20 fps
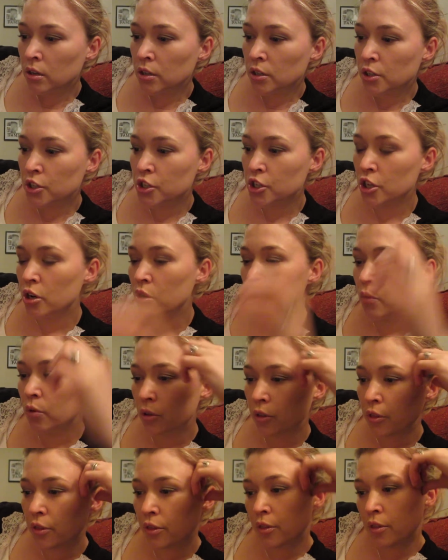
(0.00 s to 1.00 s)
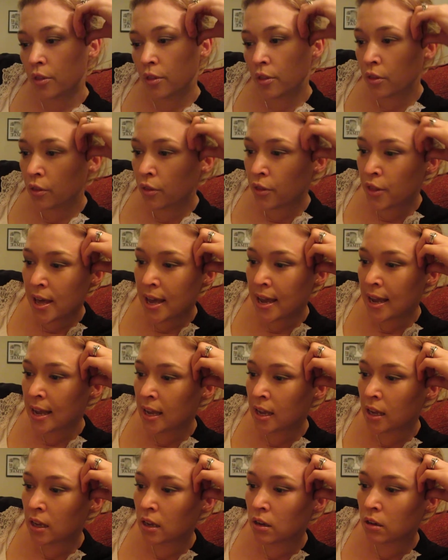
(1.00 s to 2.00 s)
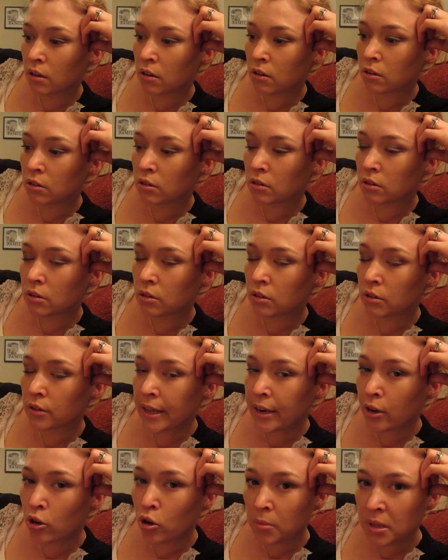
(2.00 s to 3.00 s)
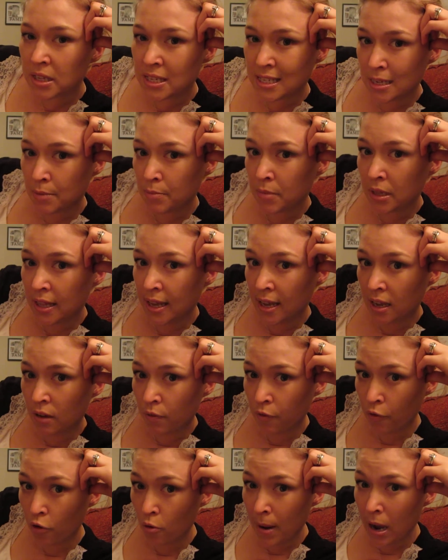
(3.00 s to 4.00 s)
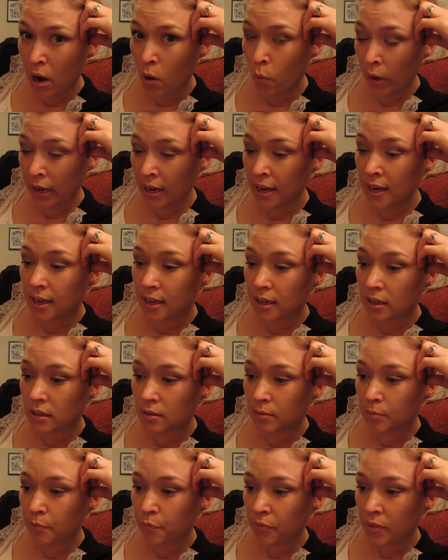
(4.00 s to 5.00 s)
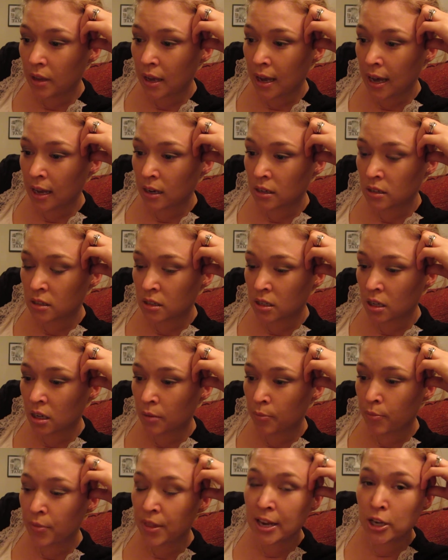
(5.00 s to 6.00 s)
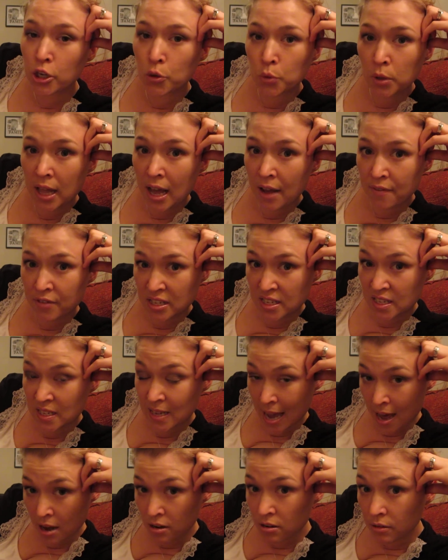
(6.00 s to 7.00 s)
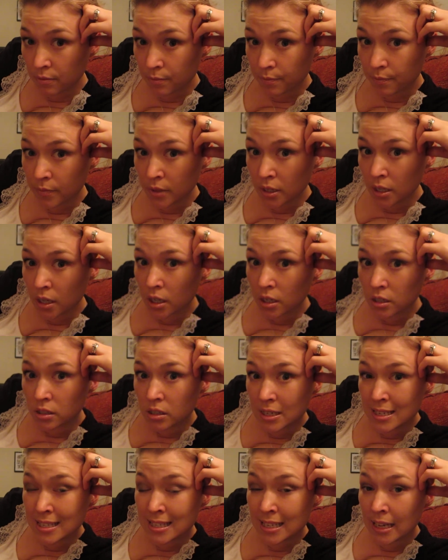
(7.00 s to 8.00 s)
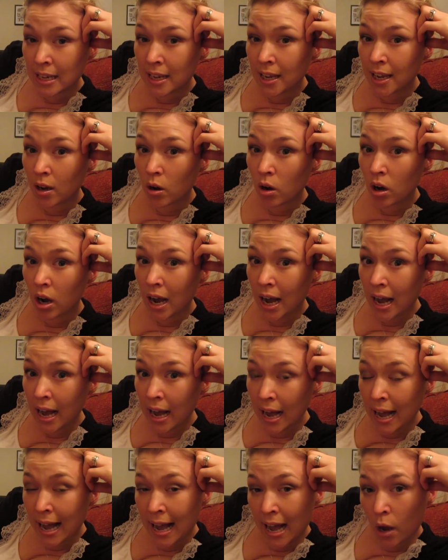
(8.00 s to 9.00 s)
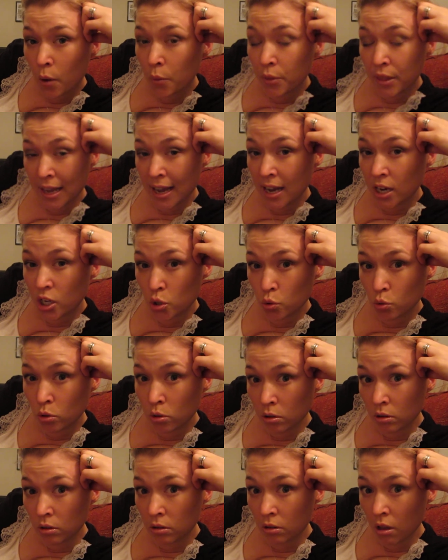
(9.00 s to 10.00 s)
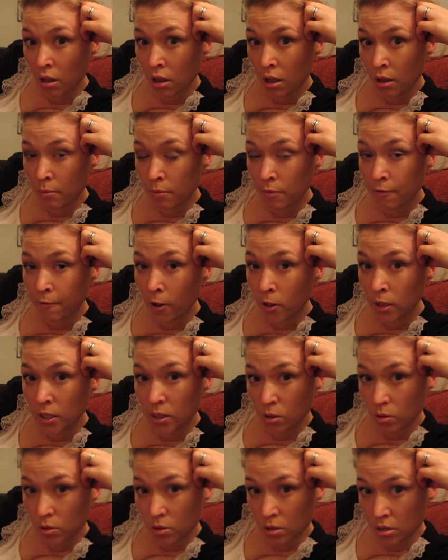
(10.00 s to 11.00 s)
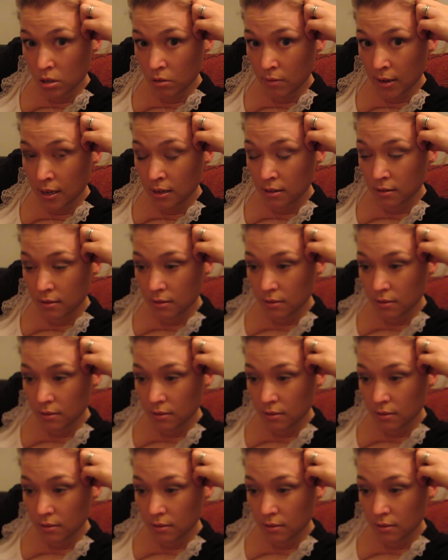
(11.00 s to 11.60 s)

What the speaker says: so they normally stimulate for about a week, and then you will have a scan to see how the actual follicles are doing.